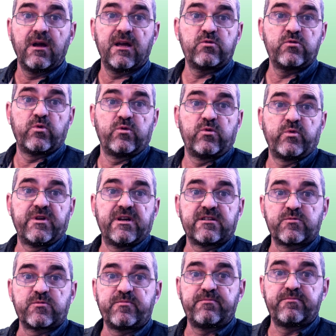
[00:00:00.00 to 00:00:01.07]
And when we are
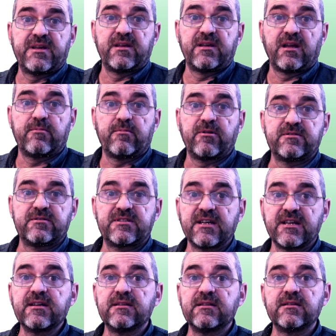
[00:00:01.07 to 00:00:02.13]
speaking about
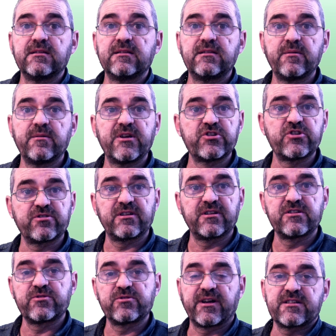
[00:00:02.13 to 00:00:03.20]
single
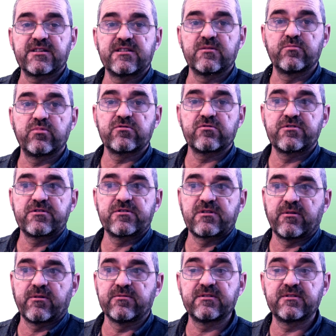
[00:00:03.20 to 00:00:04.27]
dimensional stochastic process,
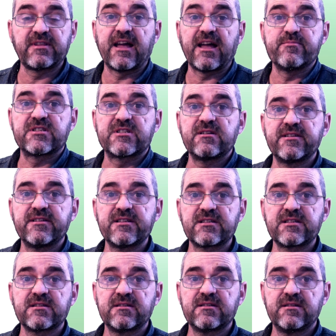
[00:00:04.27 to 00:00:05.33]
about time
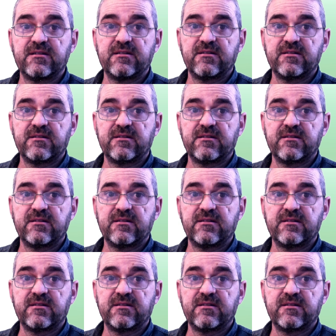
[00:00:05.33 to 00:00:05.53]
series,